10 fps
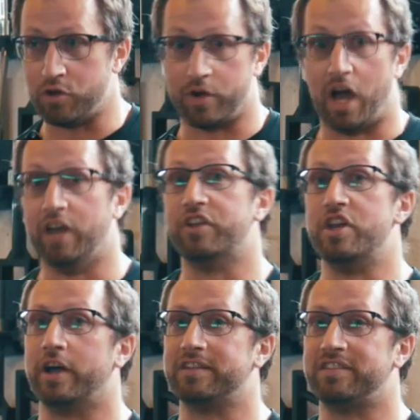you're an under
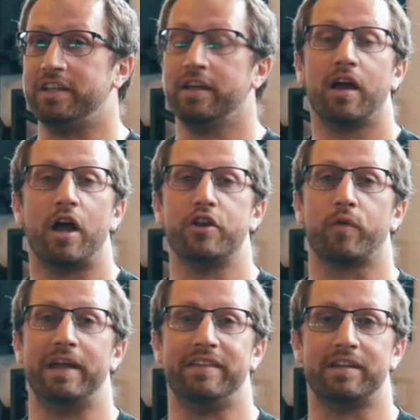90,
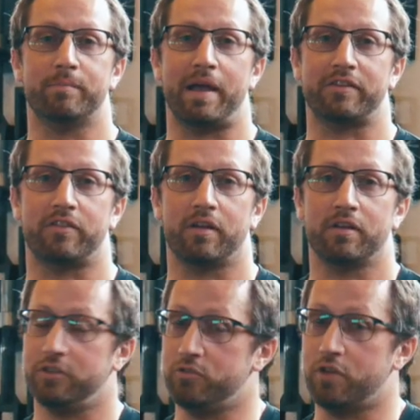under 80 competitor, you